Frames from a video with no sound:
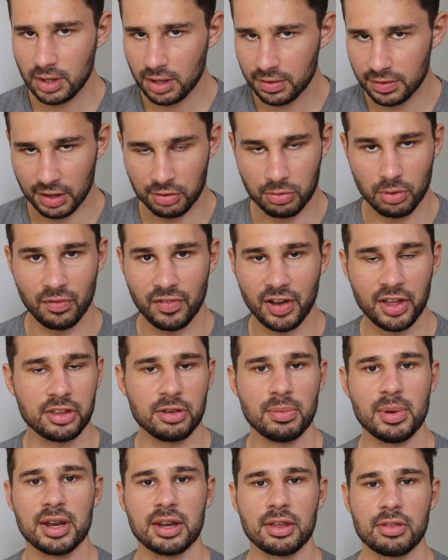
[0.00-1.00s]
That's what
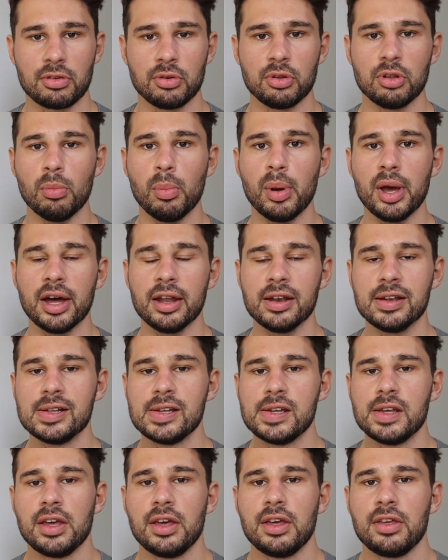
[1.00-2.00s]
value betting is all about.
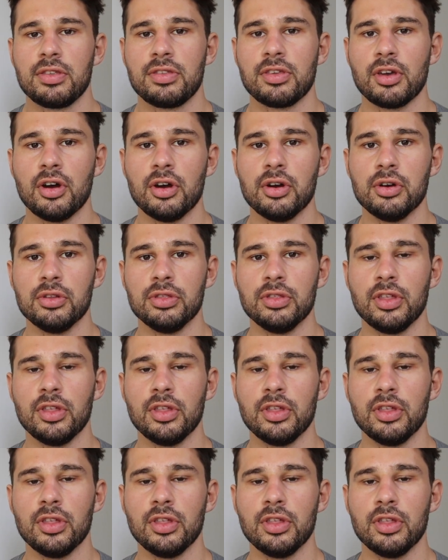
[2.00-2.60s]
So